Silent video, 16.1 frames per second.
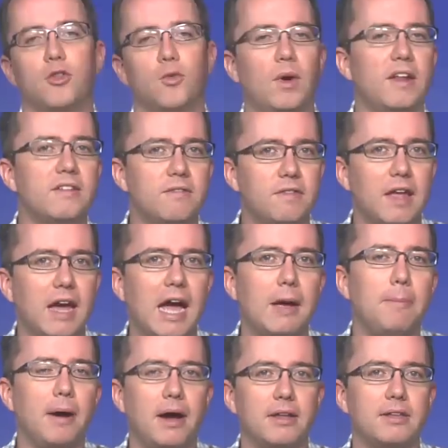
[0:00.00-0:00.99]
The rest of the
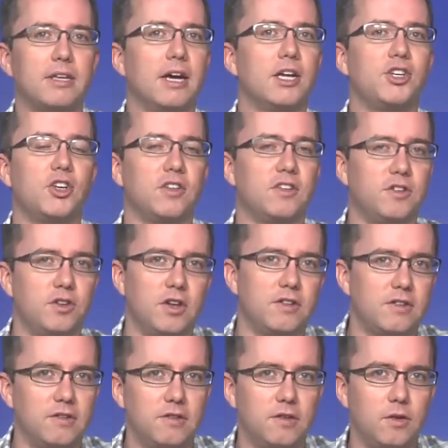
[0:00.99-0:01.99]
iPod Touch is
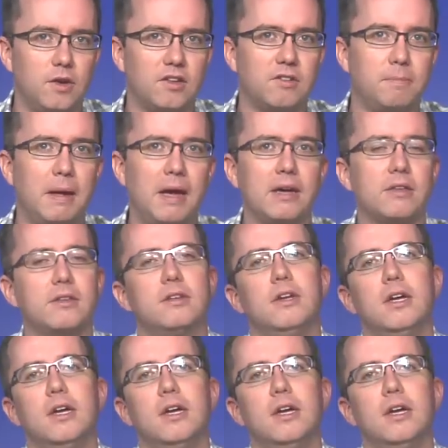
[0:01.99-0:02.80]
just as you'd expect